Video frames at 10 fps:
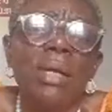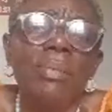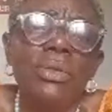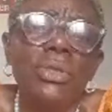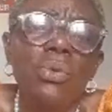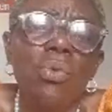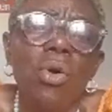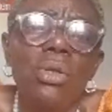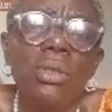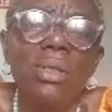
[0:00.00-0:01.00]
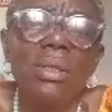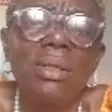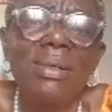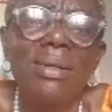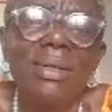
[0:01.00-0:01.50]
me use the word.
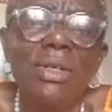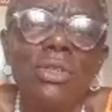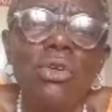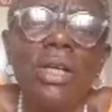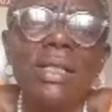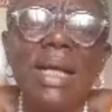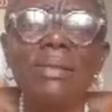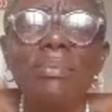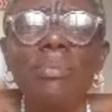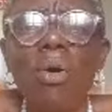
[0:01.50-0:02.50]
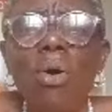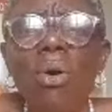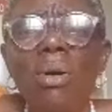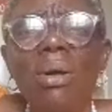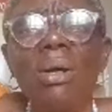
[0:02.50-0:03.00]
So it has
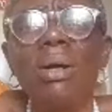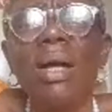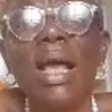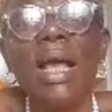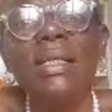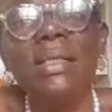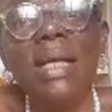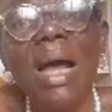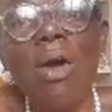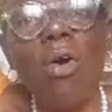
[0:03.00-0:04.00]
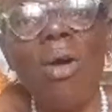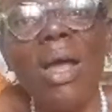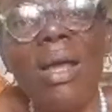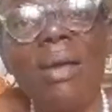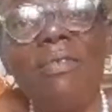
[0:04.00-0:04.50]
more
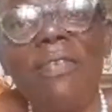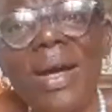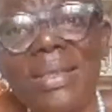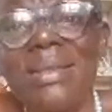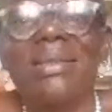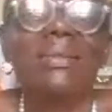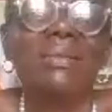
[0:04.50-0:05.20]
healthier fats.